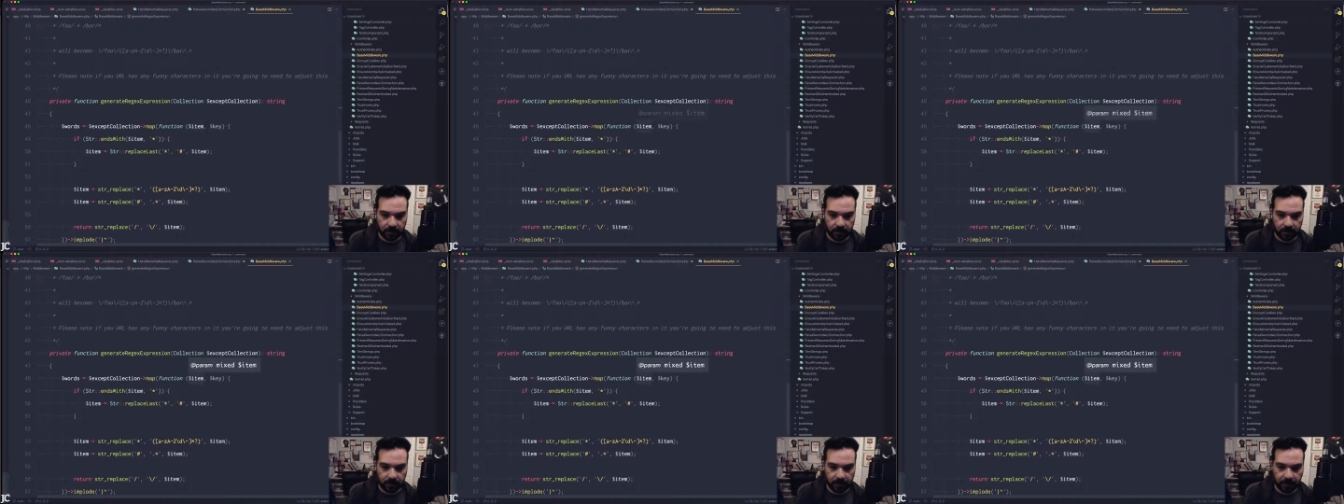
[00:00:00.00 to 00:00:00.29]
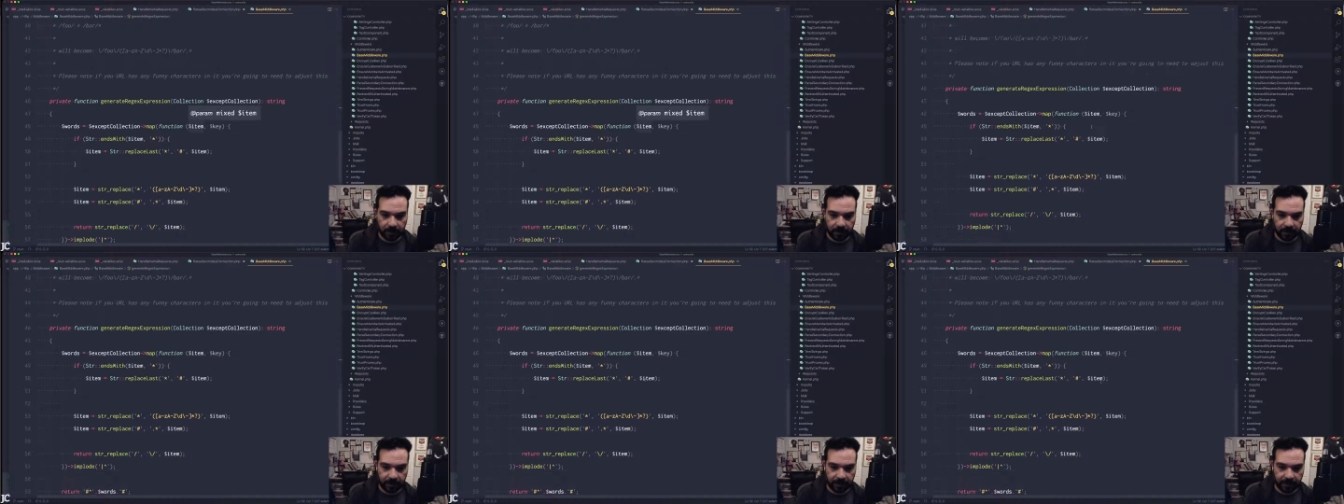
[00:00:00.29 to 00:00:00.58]

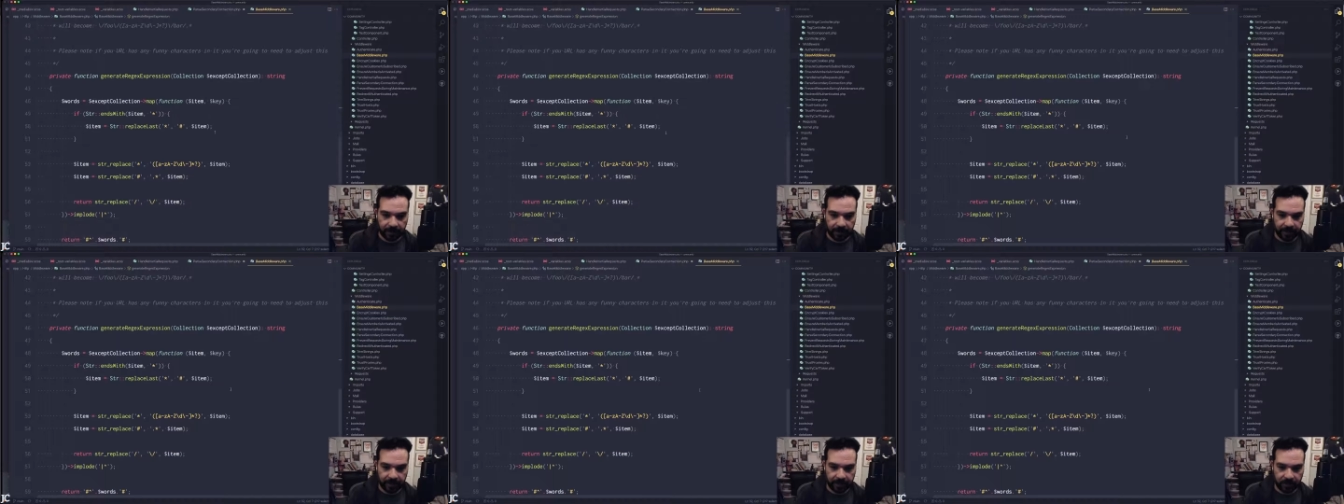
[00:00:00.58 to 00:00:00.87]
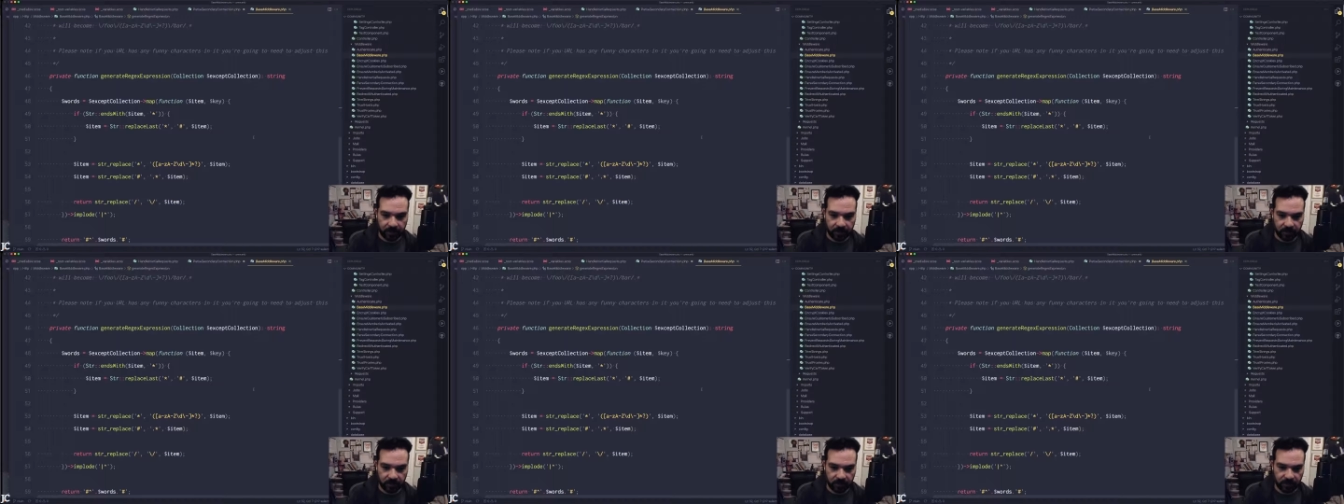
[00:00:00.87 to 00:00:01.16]
And then
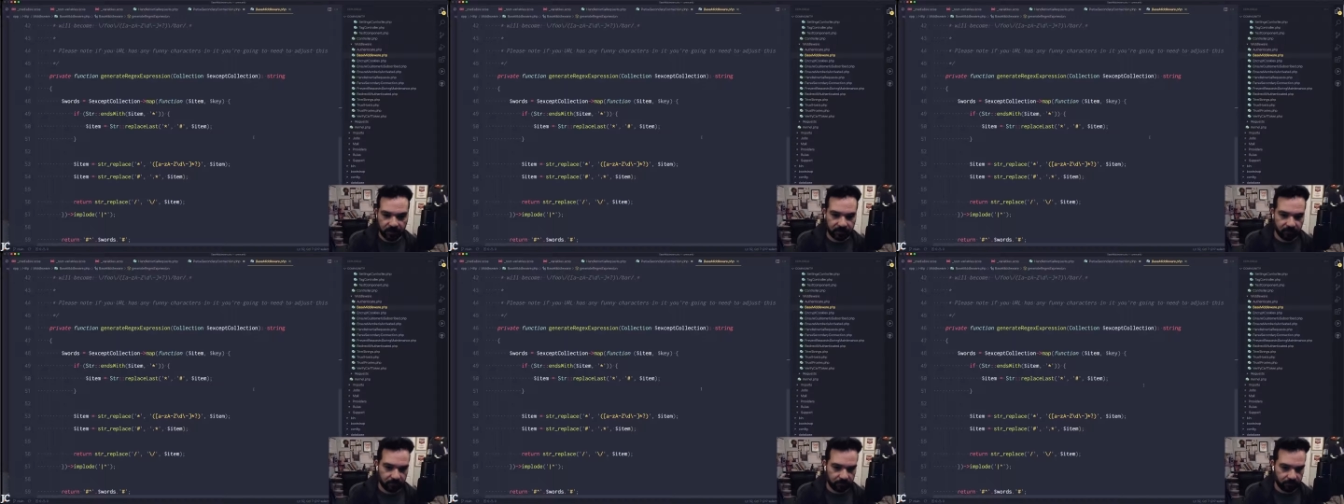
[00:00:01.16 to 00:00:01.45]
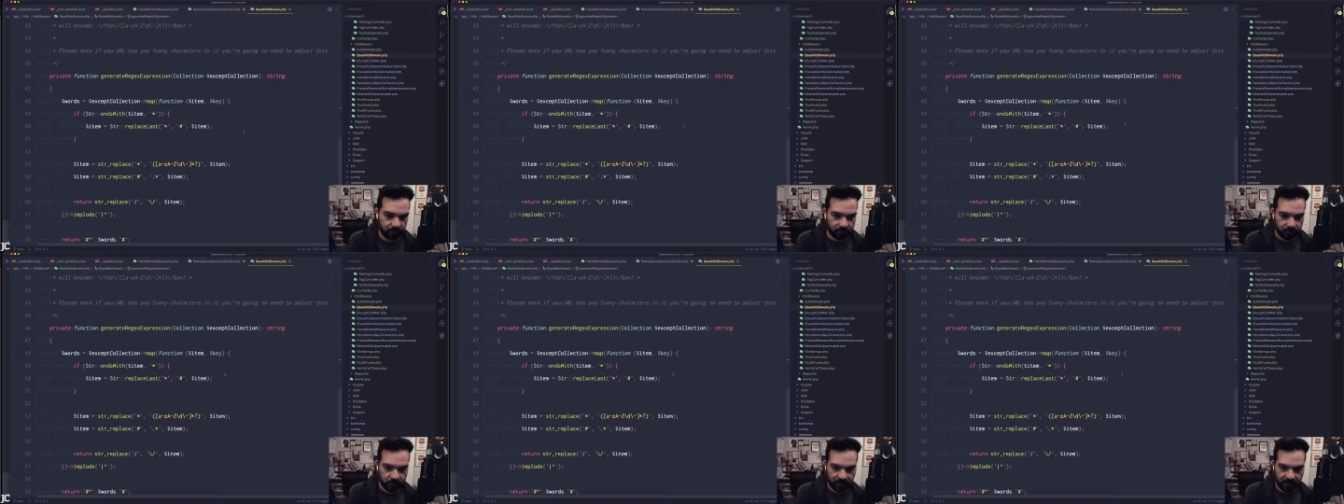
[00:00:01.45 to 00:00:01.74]
I just
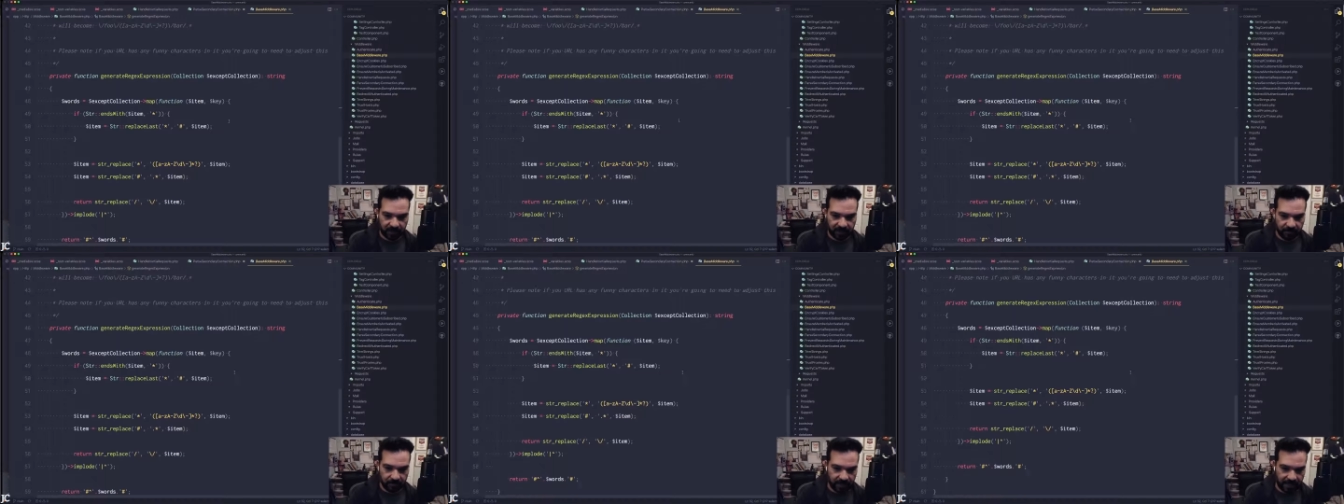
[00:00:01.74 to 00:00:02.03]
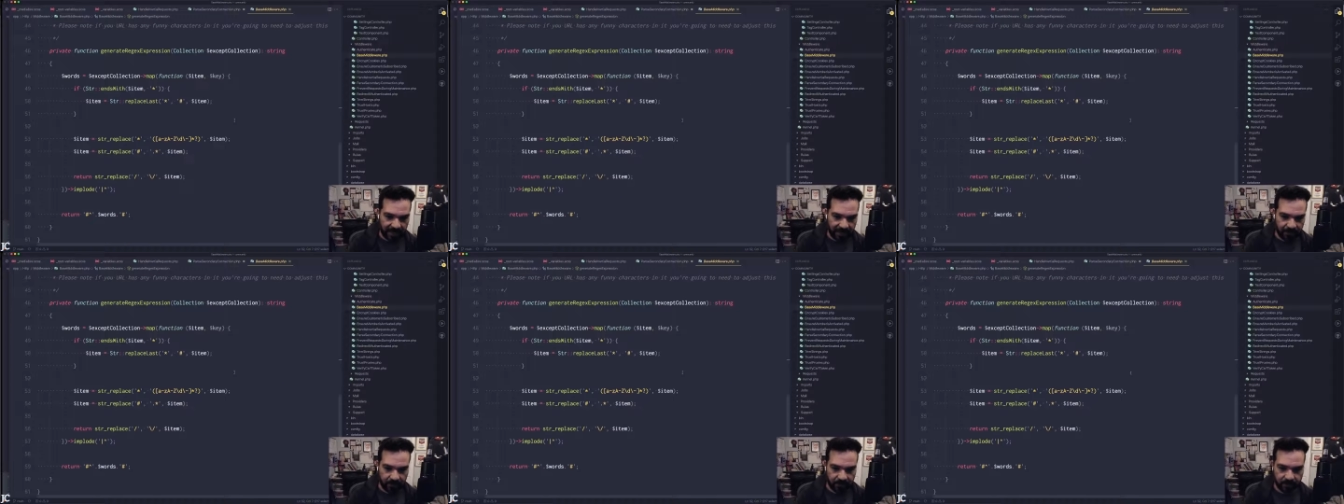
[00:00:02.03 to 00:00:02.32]
kind of
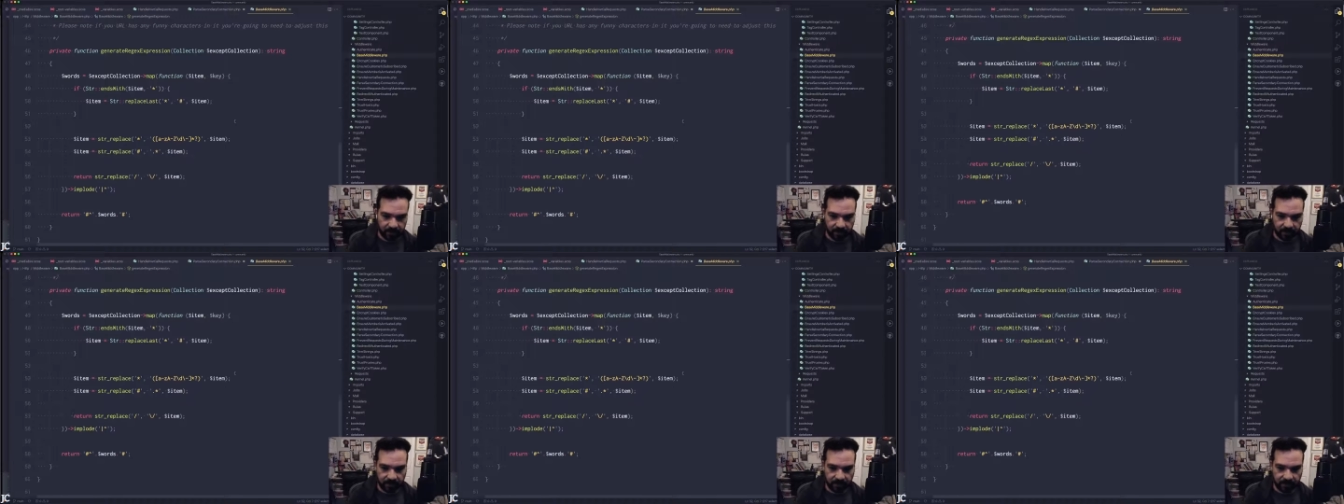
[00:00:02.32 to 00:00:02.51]
map it